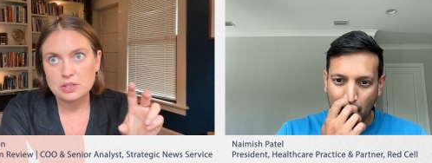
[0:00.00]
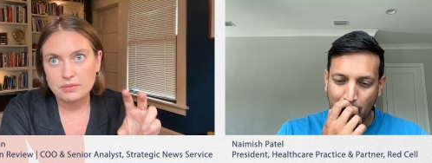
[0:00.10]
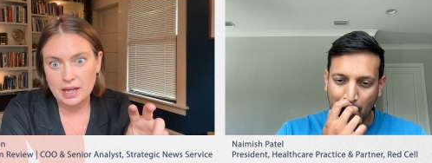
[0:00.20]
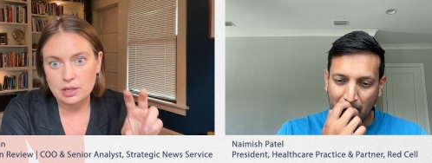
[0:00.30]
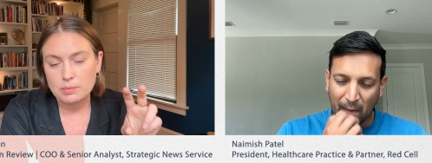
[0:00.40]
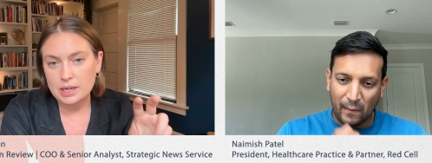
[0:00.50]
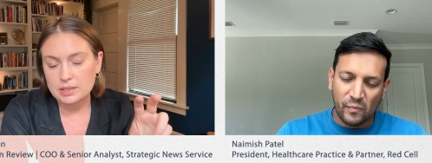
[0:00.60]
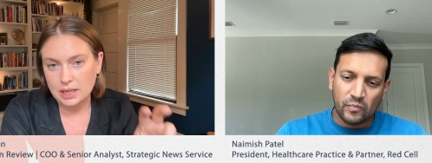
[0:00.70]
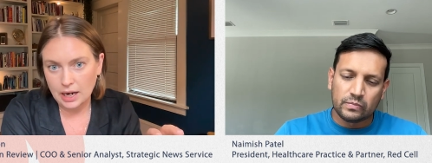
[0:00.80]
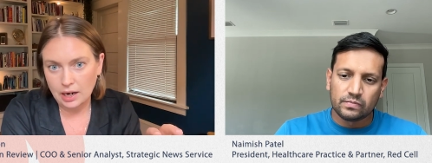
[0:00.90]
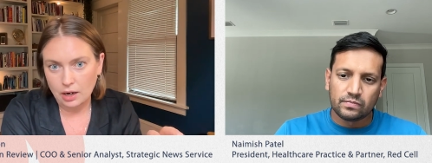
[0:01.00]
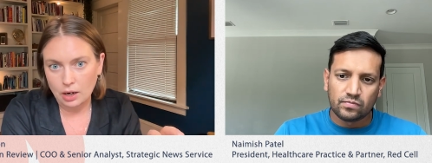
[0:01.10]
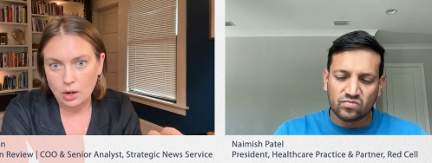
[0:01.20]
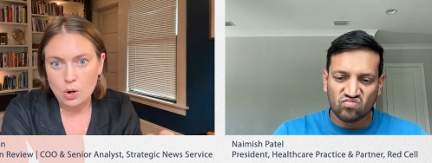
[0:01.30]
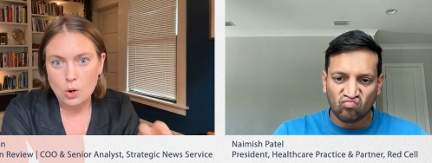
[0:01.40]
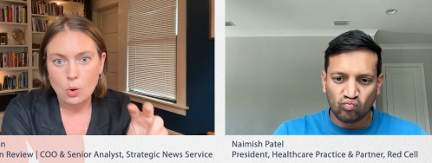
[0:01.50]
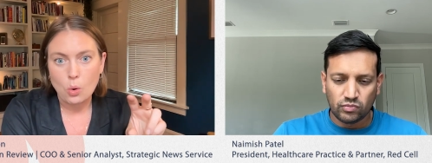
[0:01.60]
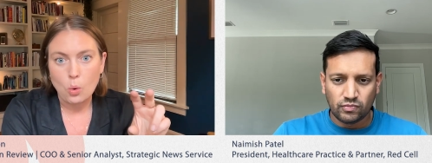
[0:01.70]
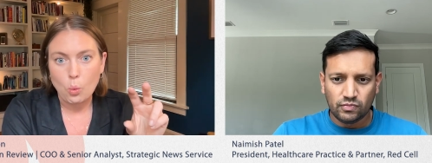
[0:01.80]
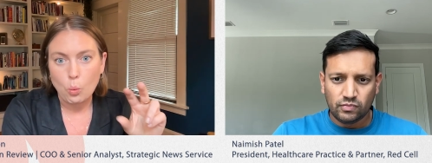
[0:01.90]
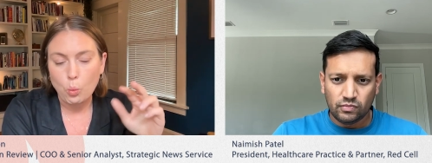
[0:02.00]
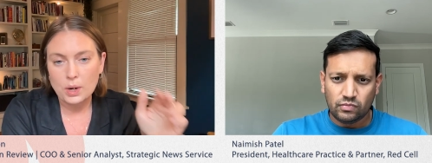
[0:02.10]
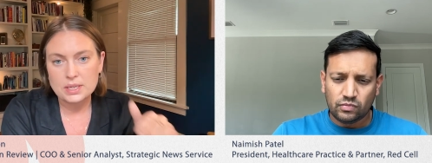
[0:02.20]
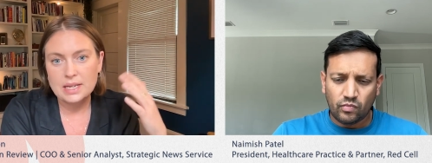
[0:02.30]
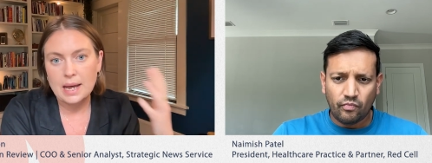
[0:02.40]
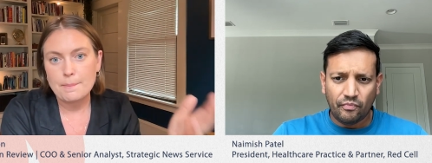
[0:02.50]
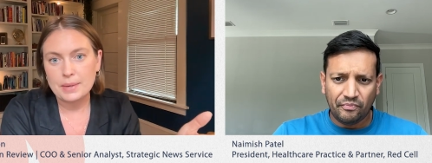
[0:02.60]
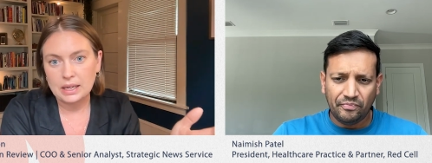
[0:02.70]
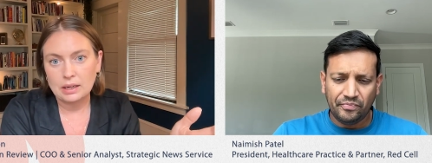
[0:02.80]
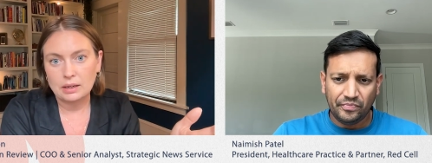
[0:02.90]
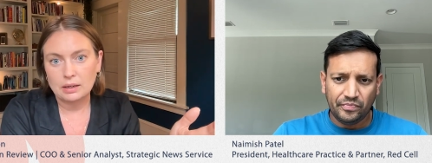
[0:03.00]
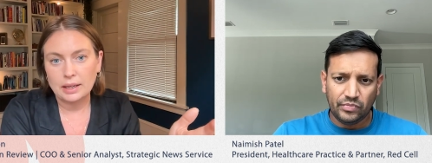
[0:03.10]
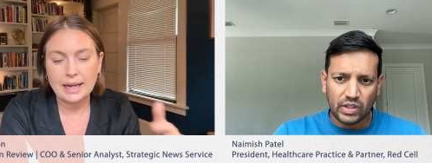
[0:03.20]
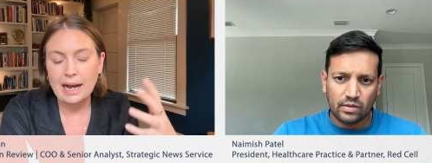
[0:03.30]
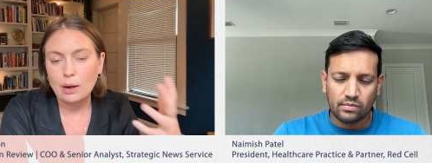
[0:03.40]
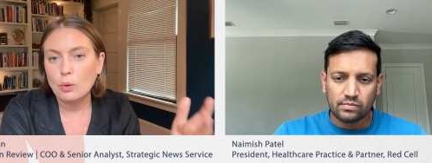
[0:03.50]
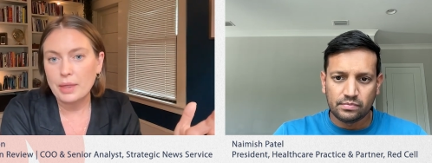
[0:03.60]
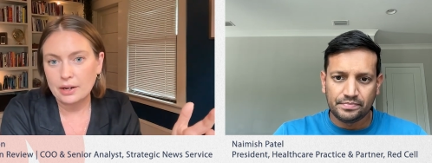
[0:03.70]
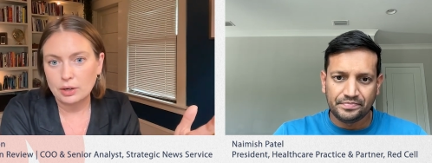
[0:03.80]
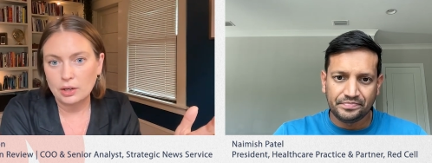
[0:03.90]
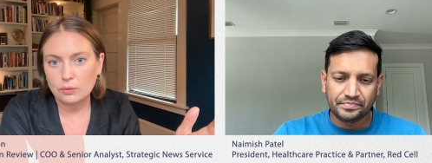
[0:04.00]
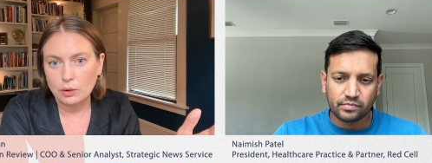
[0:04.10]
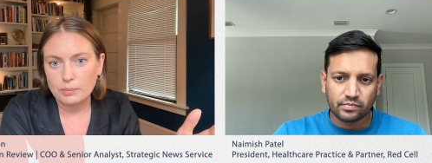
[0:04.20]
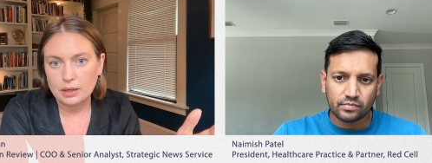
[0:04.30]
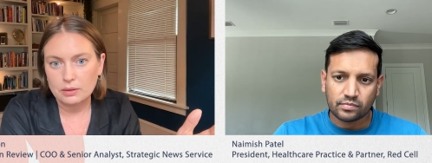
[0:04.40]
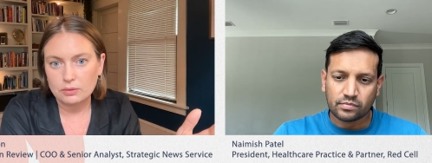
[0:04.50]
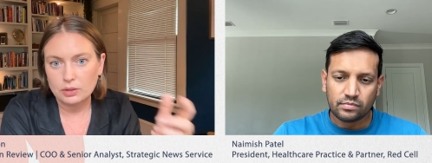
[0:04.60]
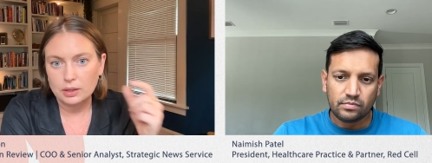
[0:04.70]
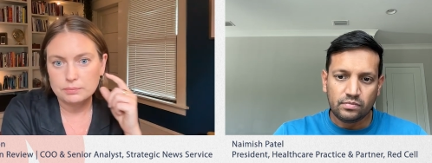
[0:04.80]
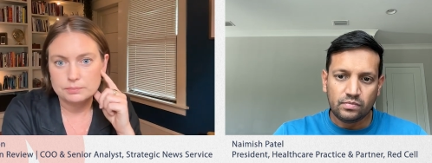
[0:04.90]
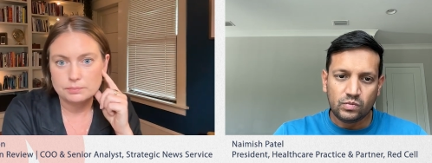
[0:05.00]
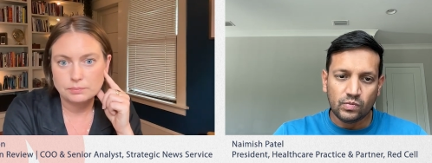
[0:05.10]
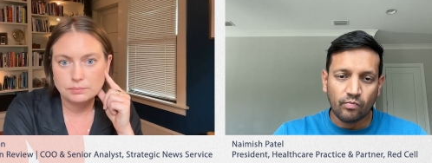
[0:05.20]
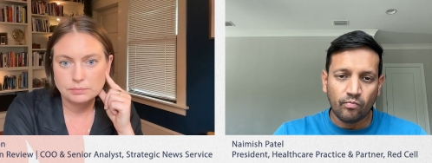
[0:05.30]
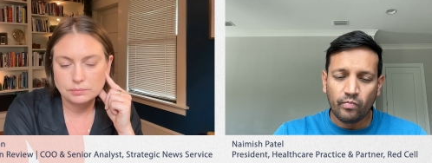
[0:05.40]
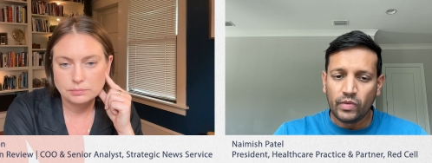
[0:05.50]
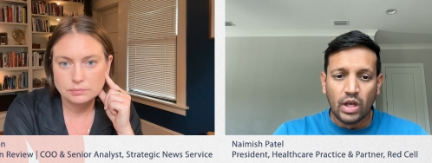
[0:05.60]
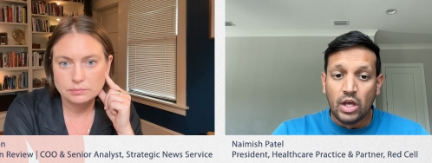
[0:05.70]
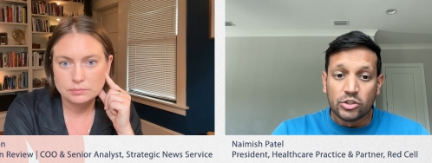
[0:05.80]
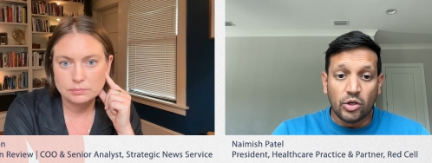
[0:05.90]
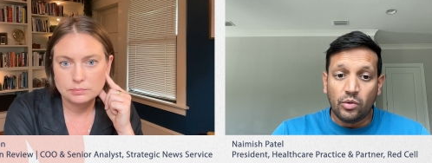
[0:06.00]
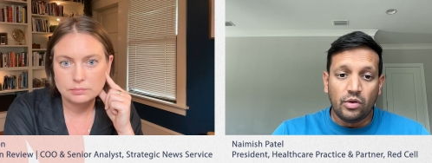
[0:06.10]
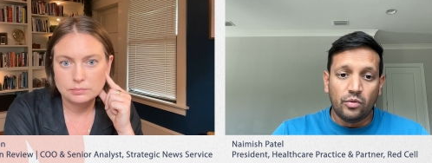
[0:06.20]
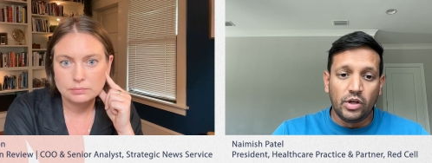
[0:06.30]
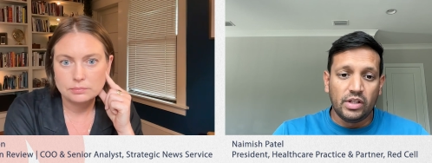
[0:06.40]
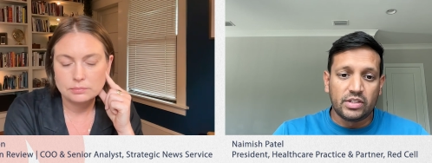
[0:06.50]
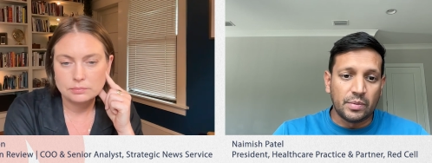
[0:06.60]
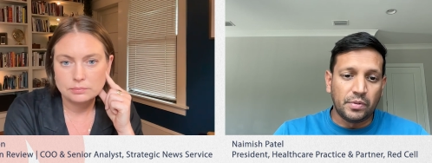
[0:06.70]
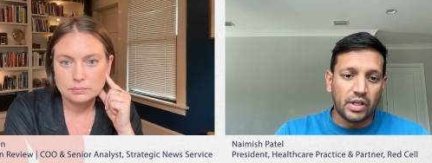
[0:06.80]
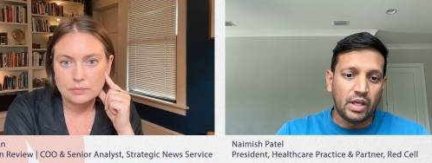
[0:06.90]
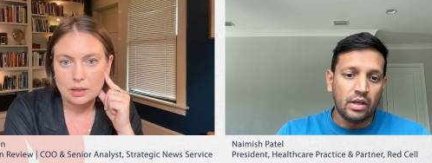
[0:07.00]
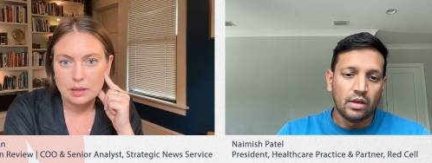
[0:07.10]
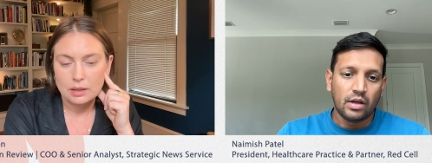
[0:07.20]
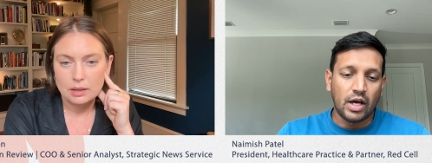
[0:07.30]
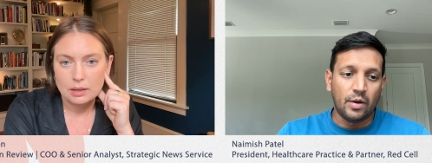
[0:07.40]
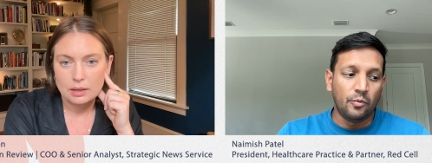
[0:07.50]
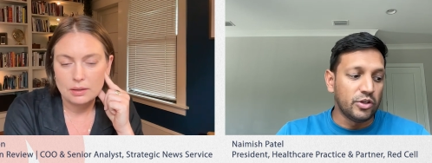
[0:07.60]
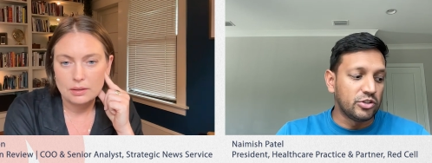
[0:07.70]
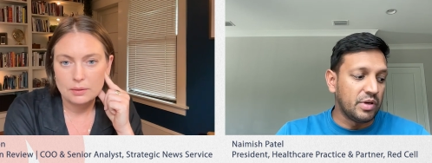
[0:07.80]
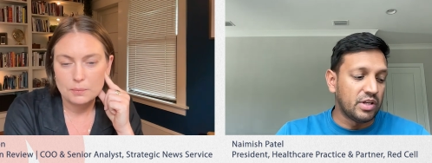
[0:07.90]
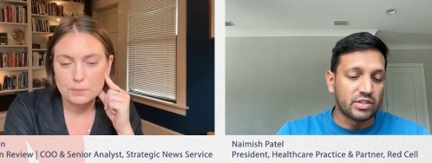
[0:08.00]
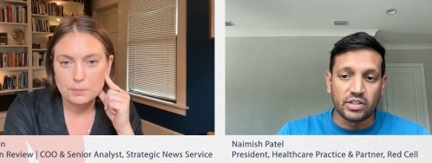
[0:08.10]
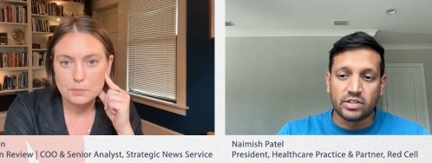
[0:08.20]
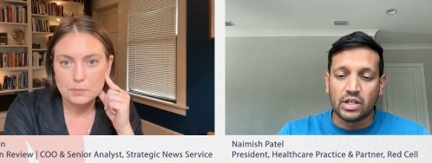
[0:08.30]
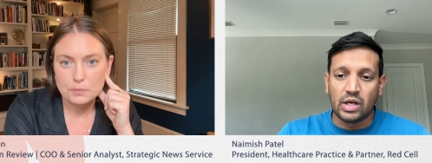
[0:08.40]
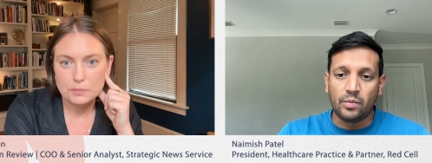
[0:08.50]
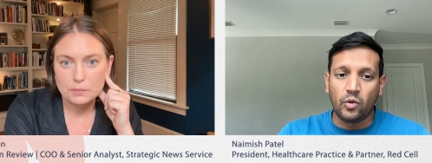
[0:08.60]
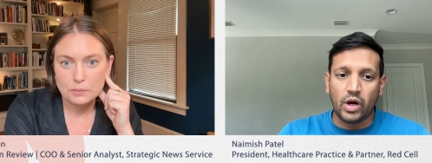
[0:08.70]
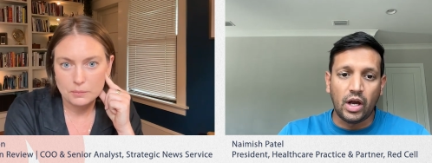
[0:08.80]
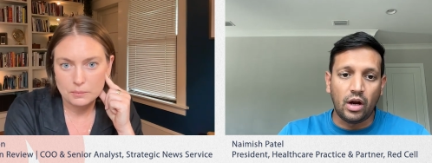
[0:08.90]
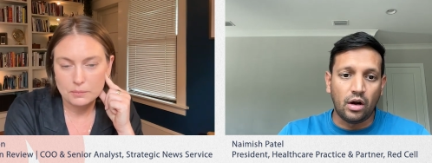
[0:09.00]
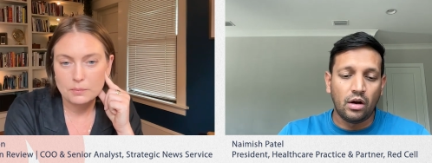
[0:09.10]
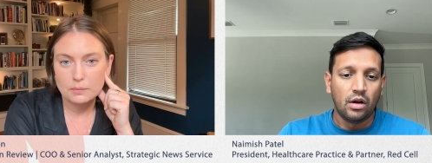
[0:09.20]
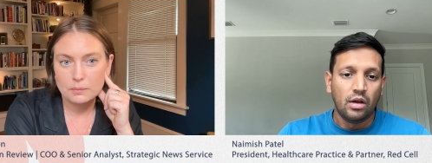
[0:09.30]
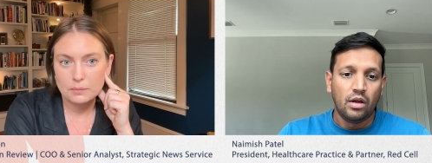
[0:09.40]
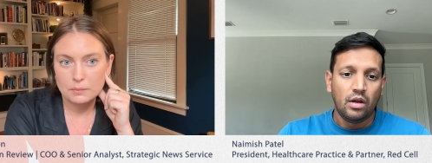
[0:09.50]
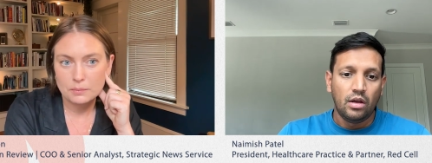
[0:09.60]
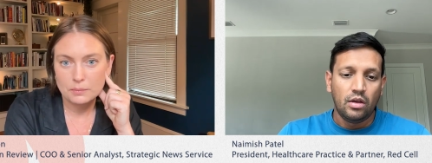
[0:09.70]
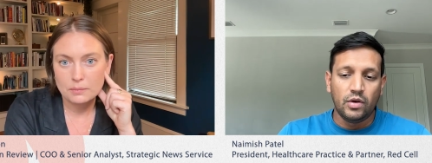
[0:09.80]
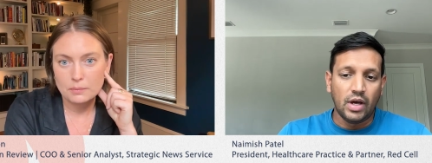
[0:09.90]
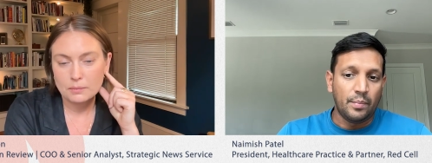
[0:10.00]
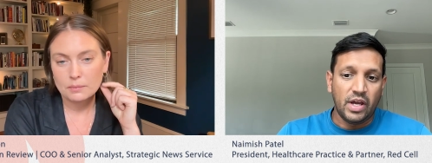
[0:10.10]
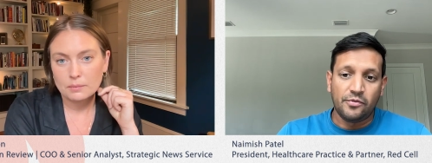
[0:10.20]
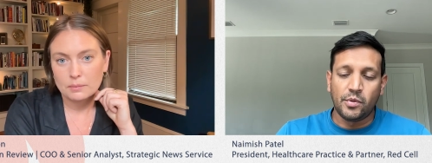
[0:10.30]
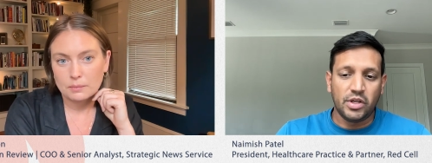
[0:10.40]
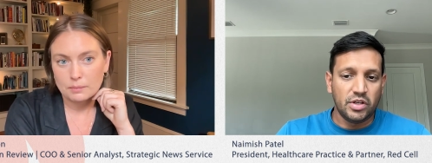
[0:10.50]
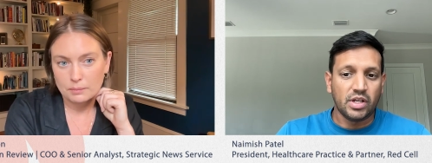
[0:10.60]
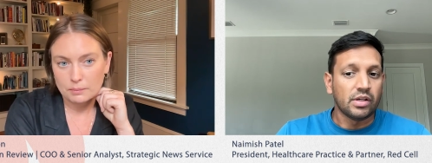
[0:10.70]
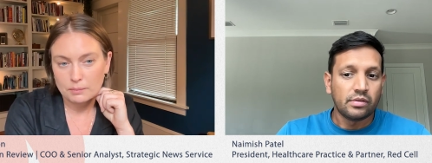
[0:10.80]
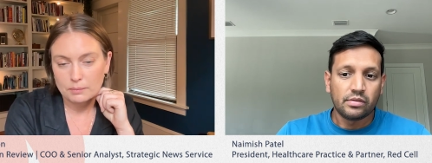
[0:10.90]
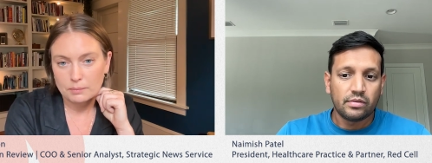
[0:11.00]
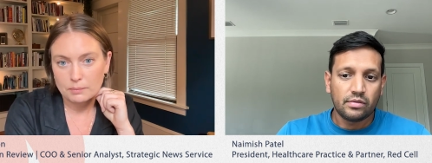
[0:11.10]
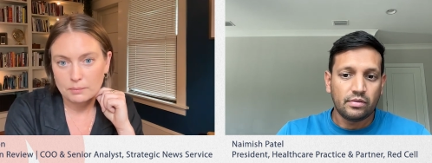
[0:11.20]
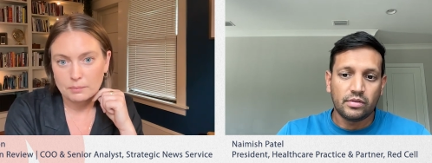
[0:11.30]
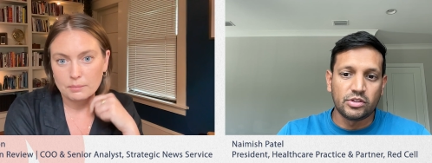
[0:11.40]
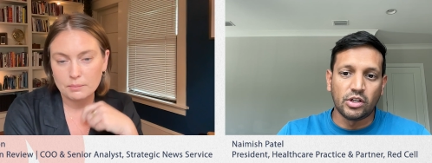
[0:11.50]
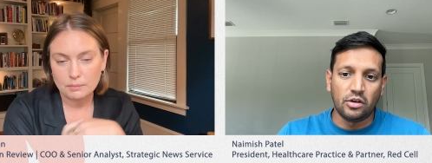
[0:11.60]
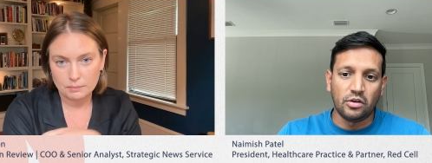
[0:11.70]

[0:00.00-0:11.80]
Speaker 1: to value-based care, what does that mean? Like, how will that transform the industry?
Speaker 2: So really simply, um, we used to be in a system where you got paid for what you did.
Speaker 1: So,